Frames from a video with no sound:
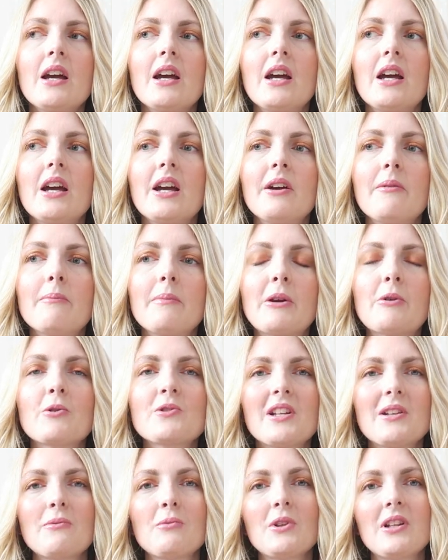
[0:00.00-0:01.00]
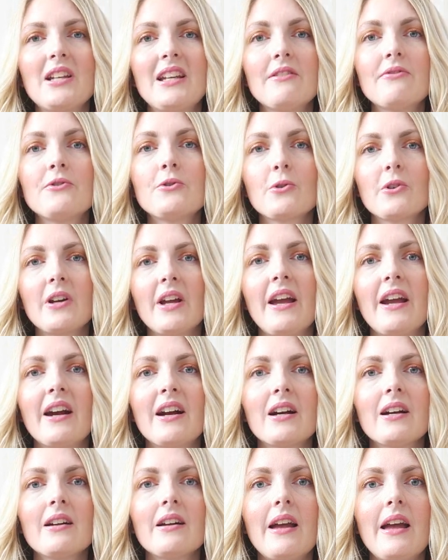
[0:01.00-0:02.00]
because it will lift your
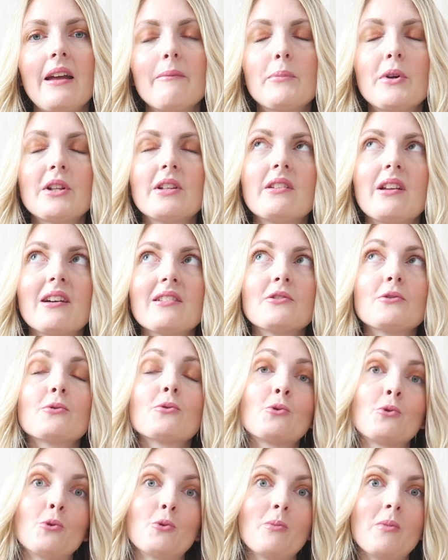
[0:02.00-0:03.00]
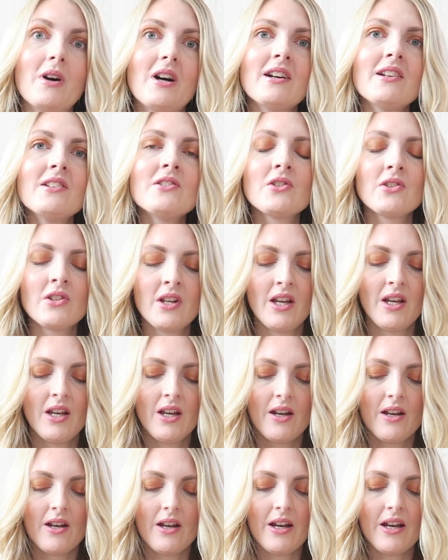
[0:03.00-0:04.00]
hair but not too much.
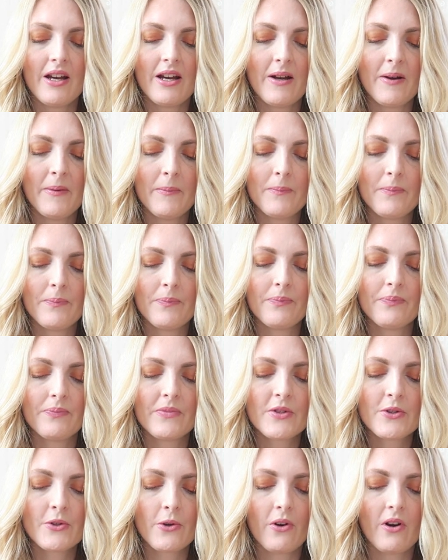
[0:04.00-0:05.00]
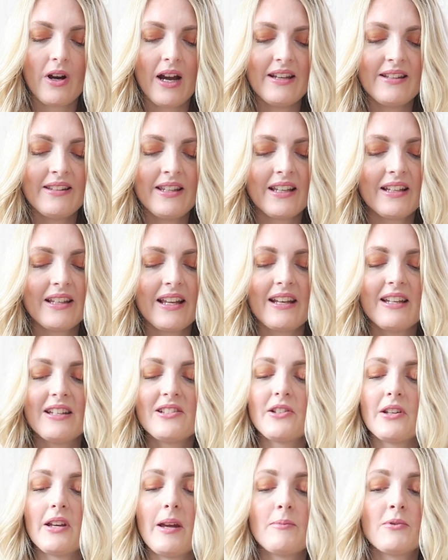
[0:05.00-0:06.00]
So I think that
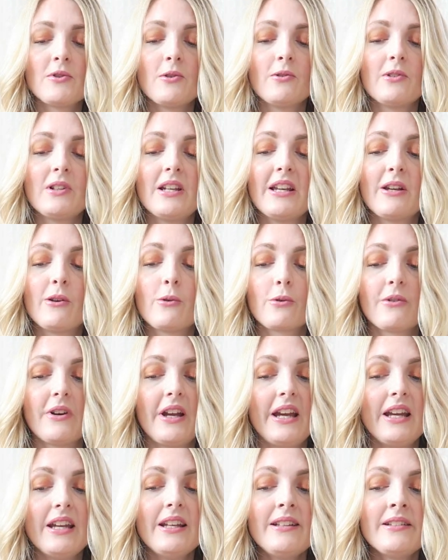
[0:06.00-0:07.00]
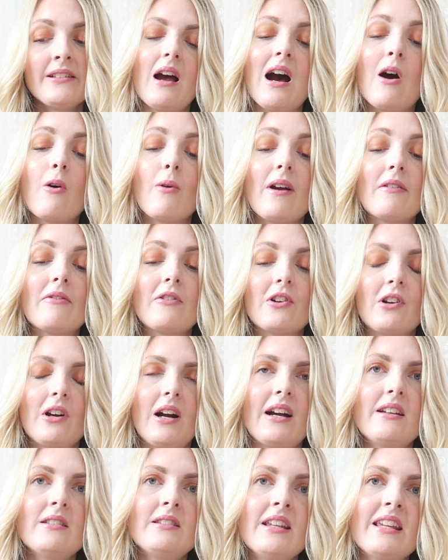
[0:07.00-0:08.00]
is absolutely great. However,
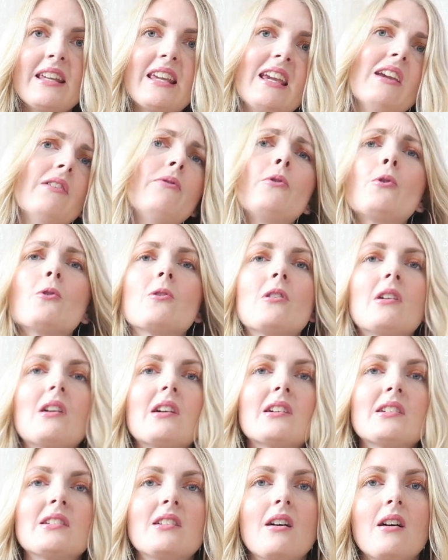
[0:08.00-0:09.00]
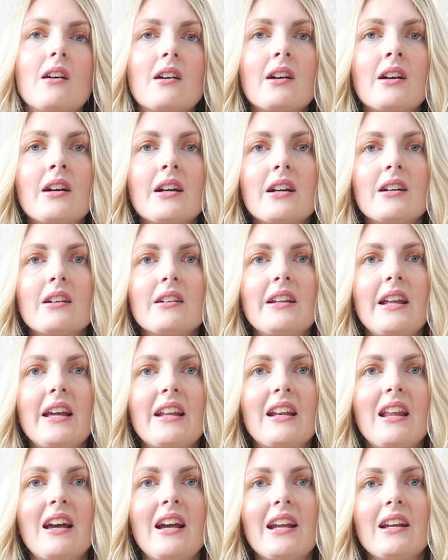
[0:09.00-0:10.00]
I think if you are darker
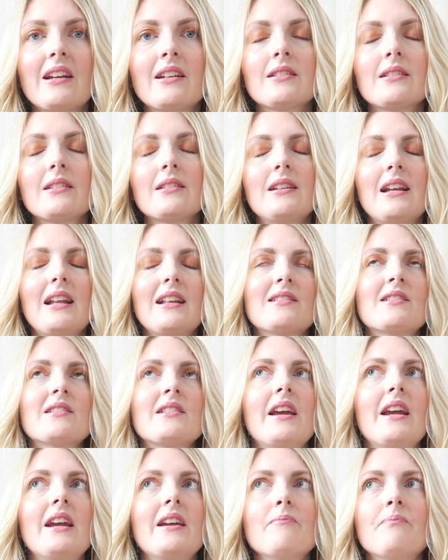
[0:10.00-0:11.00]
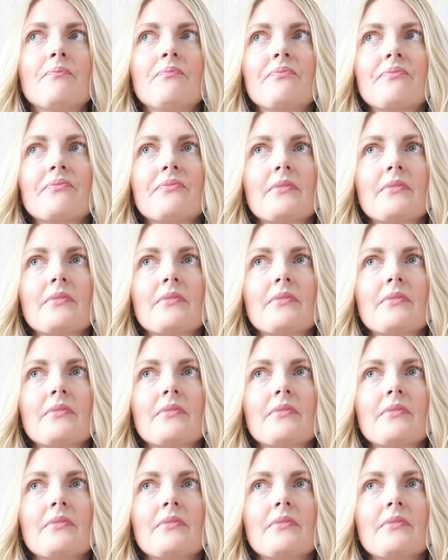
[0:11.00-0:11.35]
than like, let's say,